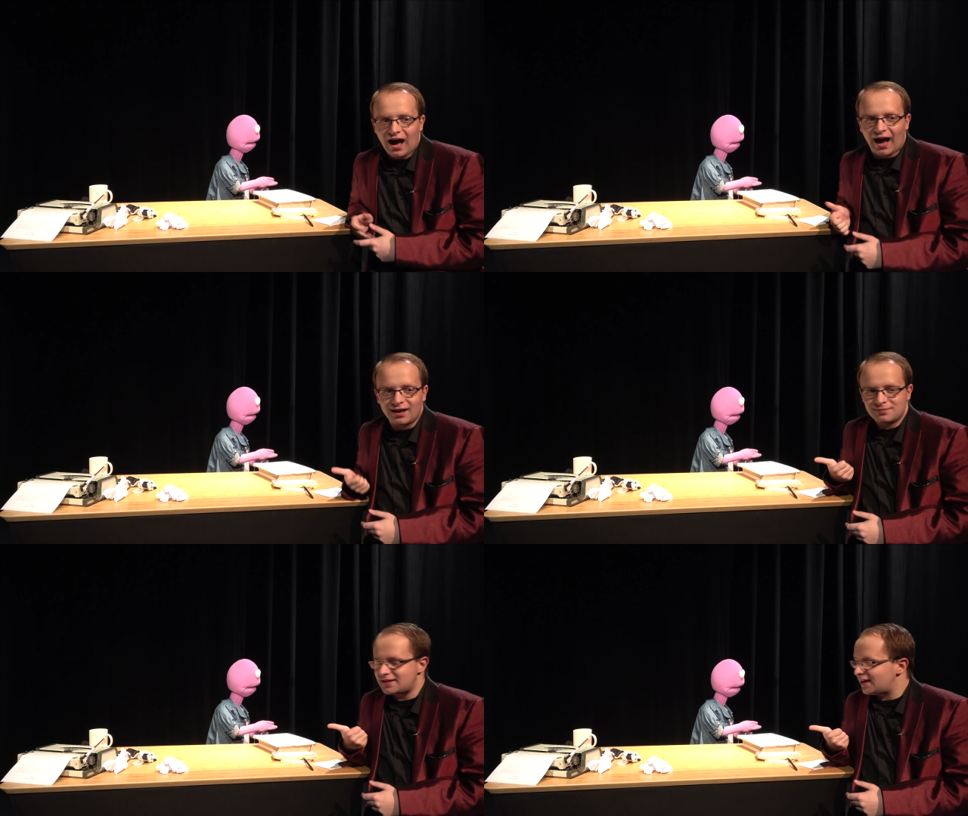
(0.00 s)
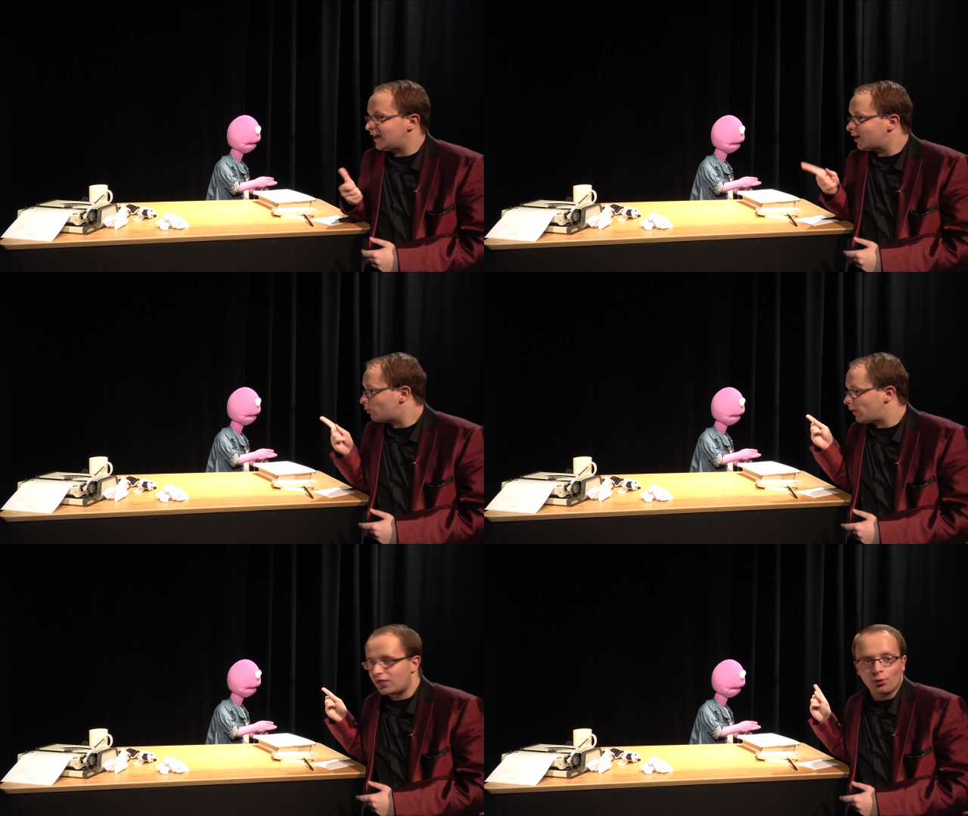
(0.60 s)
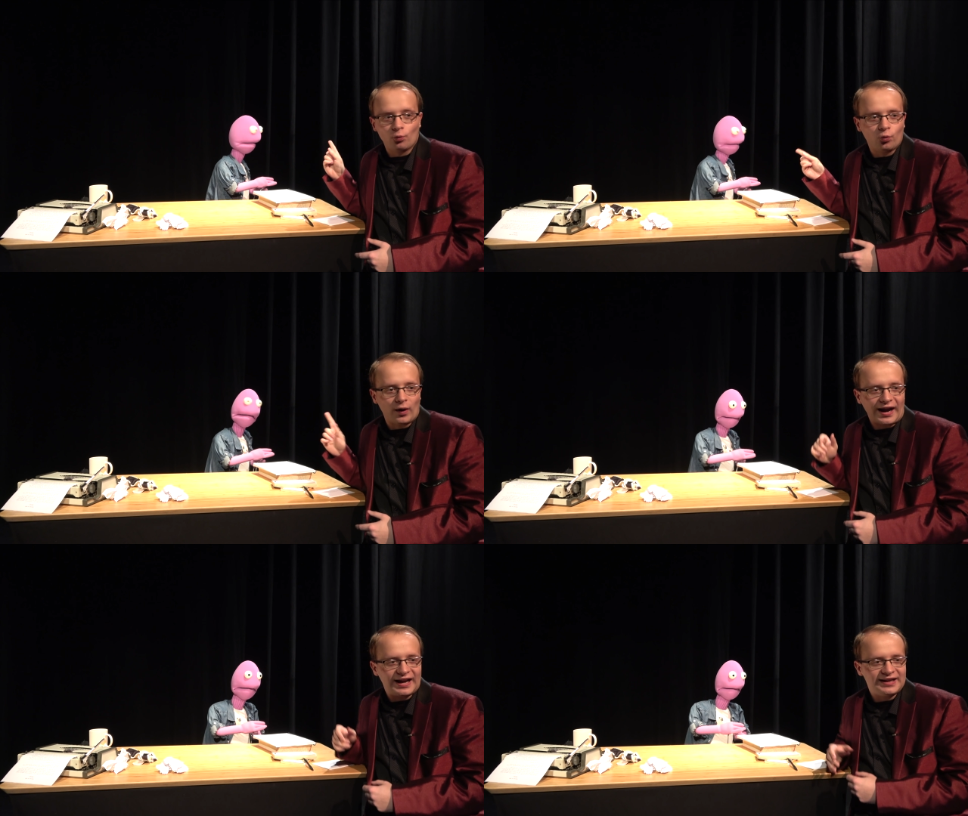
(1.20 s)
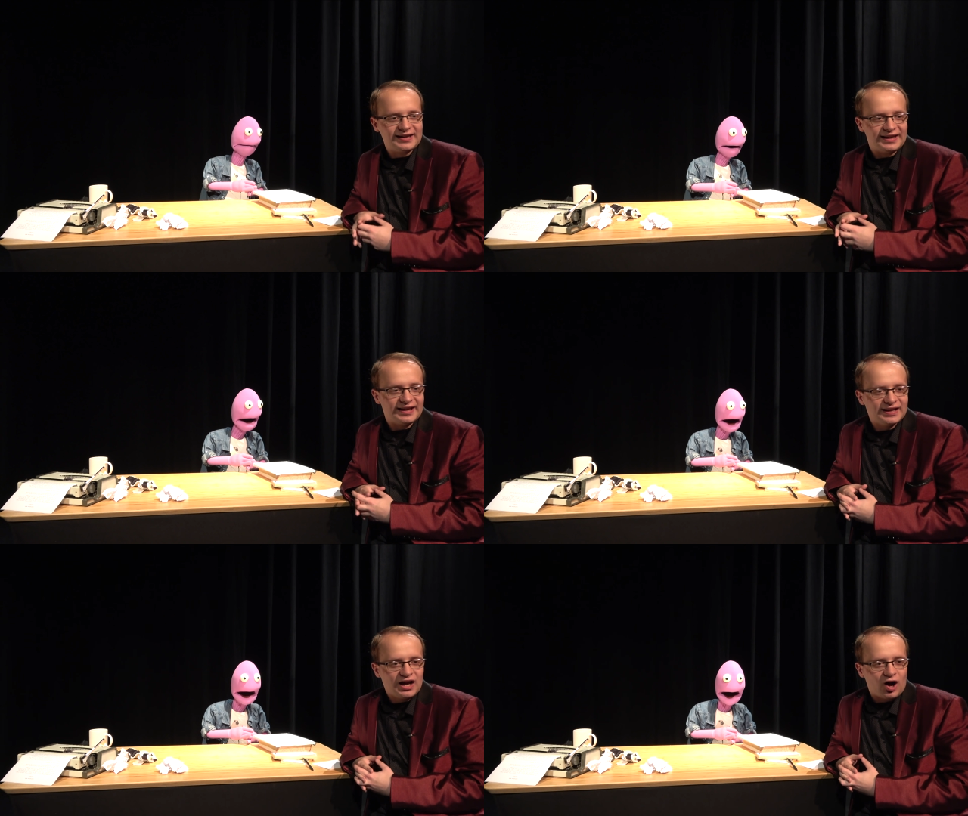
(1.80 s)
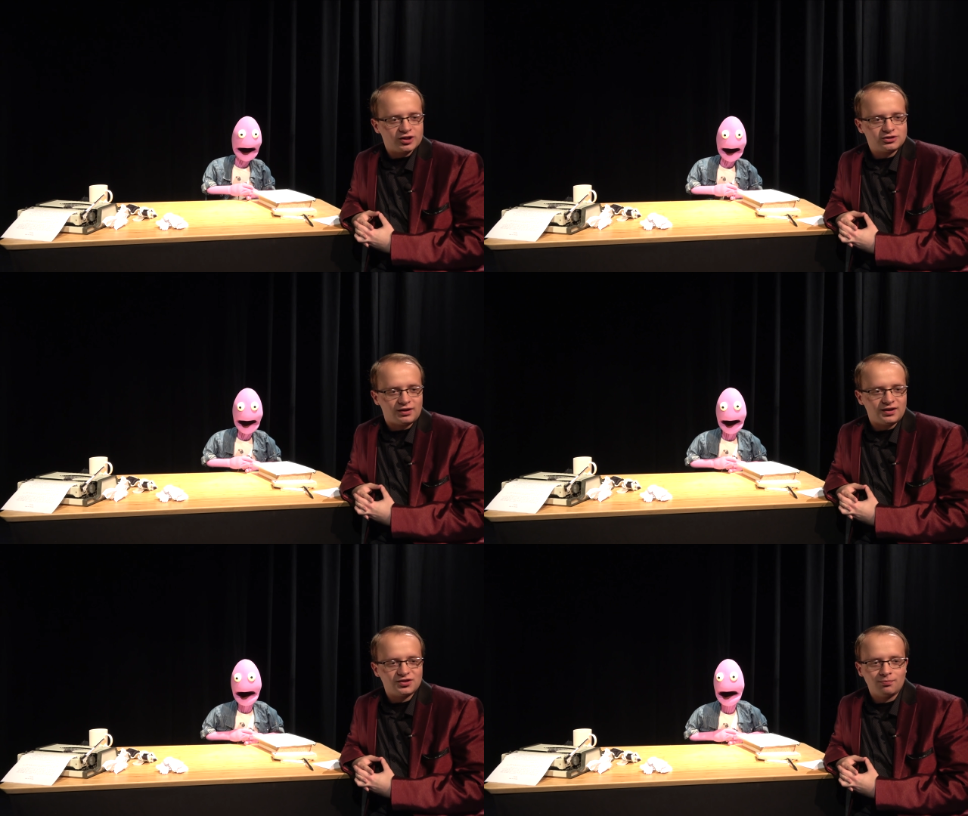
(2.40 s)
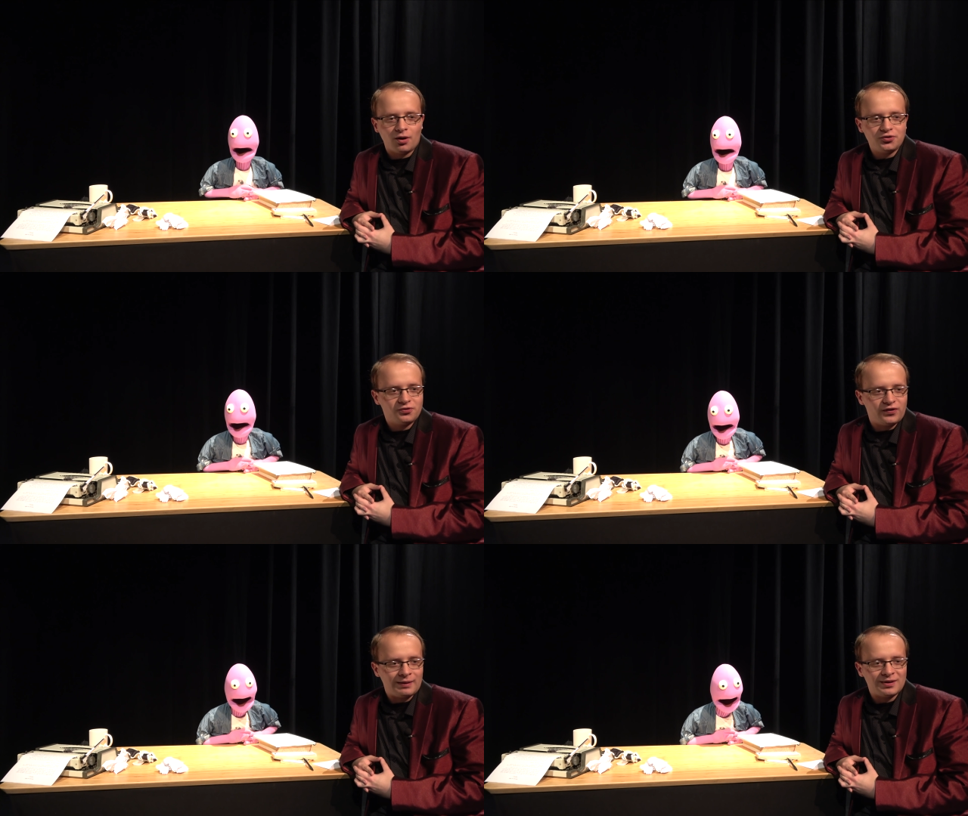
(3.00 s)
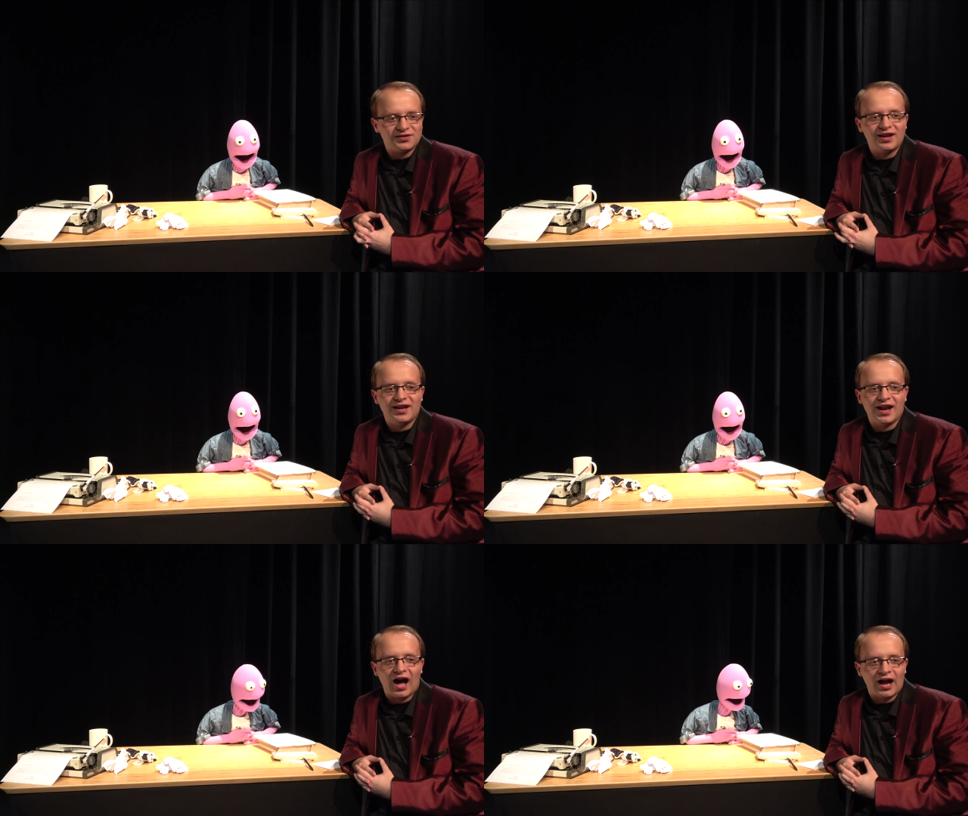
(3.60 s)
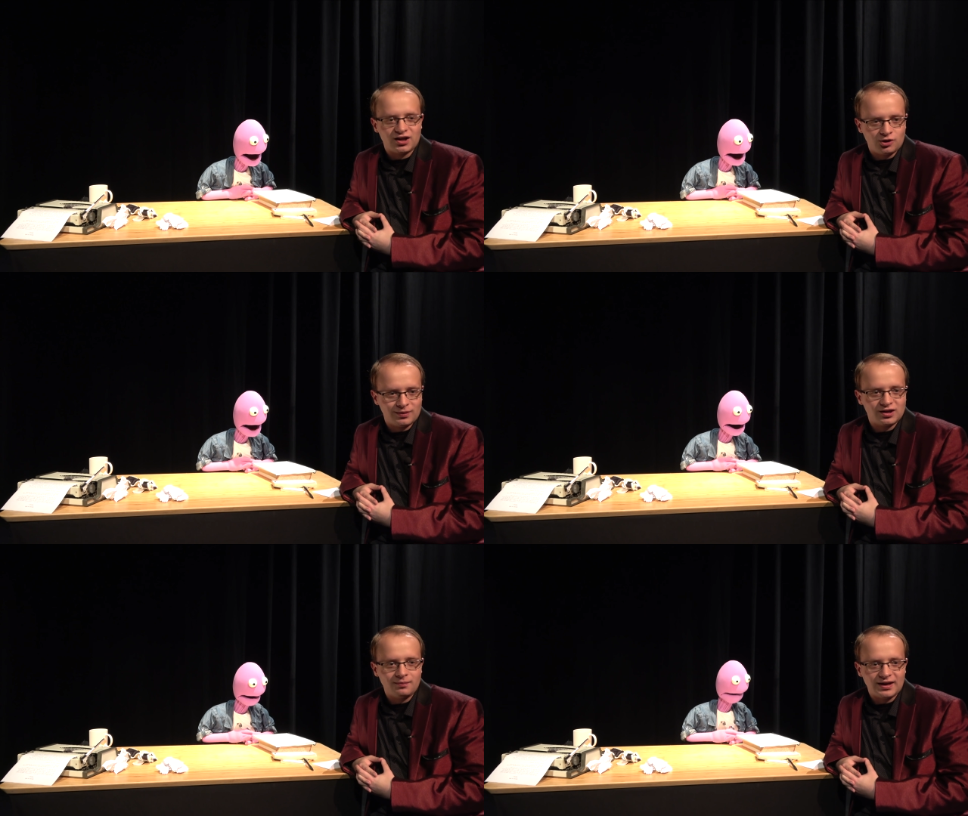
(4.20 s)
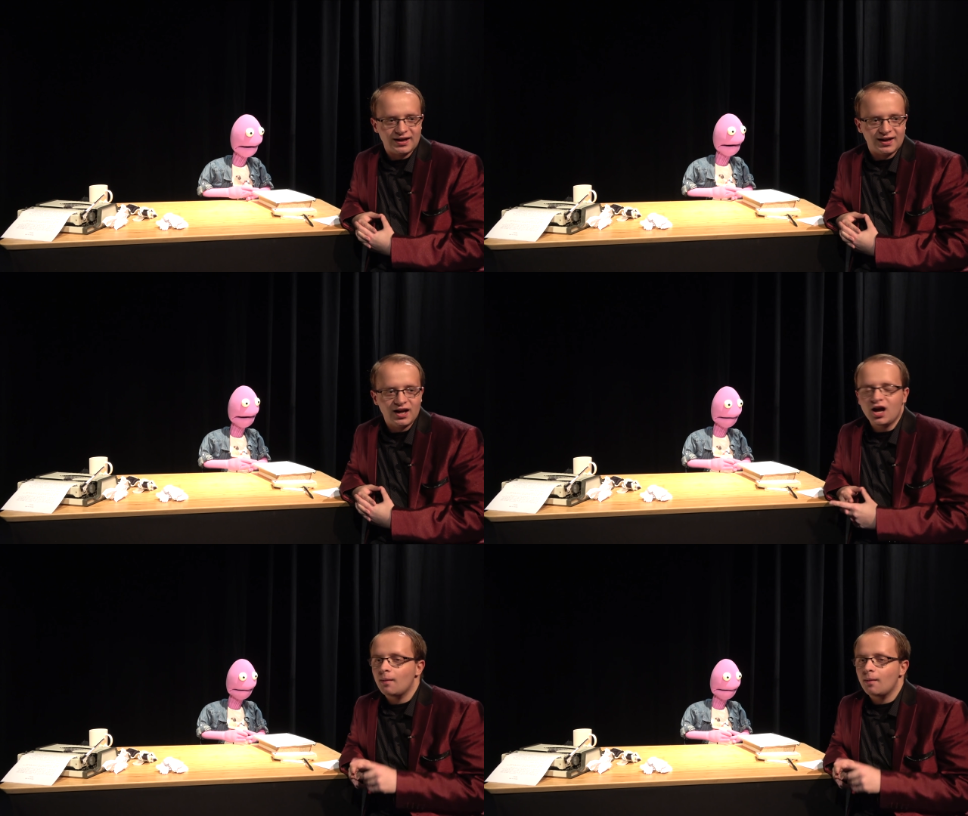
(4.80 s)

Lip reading: I am sitting here with Randy, Australia's most famous non-human comedian.